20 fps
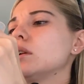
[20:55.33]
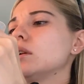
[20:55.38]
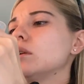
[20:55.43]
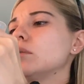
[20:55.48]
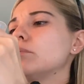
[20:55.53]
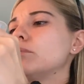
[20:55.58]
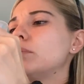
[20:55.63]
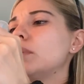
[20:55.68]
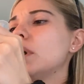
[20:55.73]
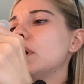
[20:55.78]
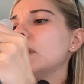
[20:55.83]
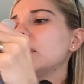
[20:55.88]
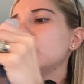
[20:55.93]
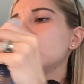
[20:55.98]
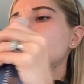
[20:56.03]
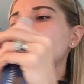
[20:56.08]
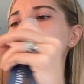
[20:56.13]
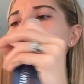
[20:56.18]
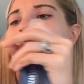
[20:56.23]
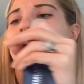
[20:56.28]
But
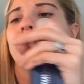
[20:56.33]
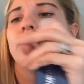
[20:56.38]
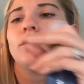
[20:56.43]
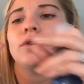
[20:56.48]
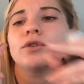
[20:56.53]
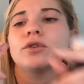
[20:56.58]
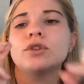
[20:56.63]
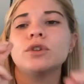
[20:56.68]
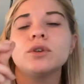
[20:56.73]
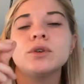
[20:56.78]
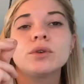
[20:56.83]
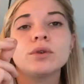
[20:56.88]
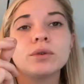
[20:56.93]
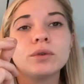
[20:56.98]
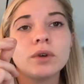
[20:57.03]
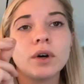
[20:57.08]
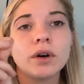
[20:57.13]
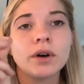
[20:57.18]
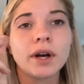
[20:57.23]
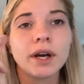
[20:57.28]
if you ever
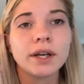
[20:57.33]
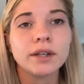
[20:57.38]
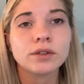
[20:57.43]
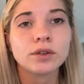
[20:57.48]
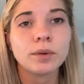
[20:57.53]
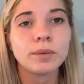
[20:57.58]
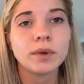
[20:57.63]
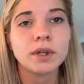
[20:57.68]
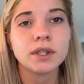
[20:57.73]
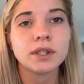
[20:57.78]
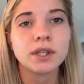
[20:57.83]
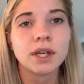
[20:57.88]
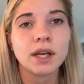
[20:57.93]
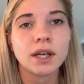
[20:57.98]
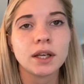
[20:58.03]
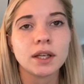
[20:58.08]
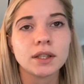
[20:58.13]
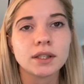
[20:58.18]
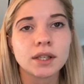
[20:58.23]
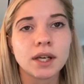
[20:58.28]
do, okay, so I'm going to
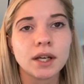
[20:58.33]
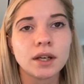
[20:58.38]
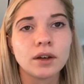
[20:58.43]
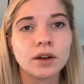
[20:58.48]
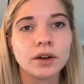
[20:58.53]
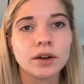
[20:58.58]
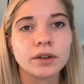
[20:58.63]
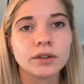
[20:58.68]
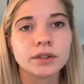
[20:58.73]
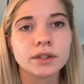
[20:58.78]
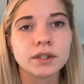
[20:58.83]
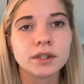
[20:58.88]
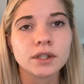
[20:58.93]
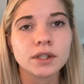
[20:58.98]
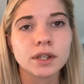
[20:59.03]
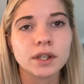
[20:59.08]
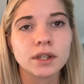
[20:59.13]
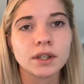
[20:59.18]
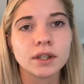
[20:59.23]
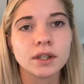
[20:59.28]
it's kind of hard to
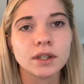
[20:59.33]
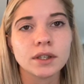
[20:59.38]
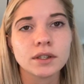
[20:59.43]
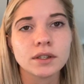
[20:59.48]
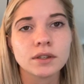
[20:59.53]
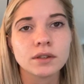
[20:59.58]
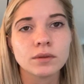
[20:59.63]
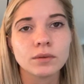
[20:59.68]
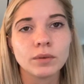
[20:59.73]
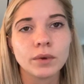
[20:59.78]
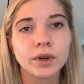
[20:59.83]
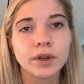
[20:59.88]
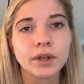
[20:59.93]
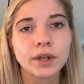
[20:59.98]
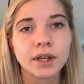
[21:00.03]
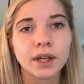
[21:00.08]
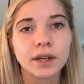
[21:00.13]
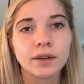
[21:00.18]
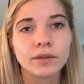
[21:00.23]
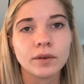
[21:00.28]
see this. Where
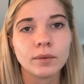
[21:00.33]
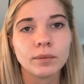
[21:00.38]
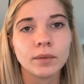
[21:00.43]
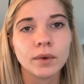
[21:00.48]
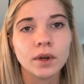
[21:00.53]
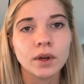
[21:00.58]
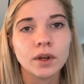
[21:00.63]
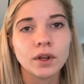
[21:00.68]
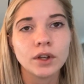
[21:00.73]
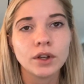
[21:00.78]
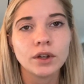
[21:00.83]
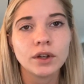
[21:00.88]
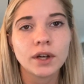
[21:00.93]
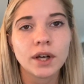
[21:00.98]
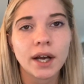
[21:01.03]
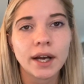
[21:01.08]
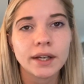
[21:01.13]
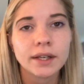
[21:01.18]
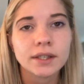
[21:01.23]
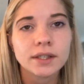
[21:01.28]
can I even, you can
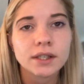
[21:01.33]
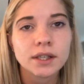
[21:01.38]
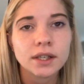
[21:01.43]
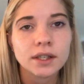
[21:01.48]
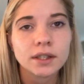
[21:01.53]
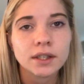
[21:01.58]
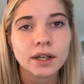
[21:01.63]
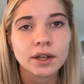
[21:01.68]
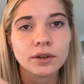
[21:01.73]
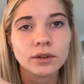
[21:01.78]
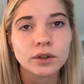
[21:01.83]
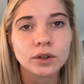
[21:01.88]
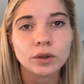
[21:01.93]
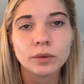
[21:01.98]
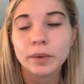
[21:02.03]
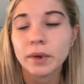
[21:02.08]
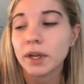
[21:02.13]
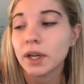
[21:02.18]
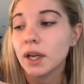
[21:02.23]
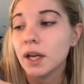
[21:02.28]
kind of see it there a little
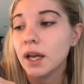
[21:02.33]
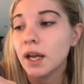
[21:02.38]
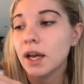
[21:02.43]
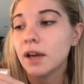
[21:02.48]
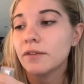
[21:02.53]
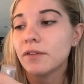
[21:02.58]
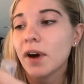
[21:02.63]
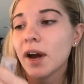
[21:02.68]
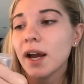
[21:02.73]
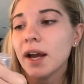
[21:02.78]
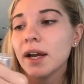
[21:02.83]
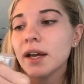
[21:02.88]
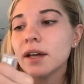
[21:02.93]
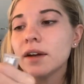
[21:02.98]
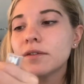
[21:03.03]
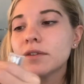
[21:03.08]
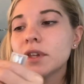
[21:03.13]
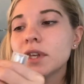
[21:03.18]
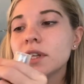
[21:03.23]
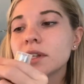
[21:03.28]
bit.
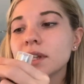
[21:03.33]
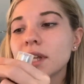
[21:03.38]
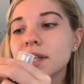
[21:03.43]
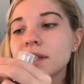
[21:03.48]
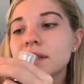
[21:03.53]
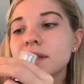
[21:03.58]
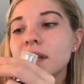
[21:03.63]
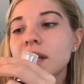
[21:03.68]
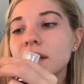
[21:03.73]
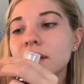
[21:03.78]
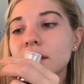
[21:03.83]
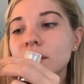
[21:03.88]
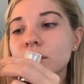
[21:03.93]
Let's say this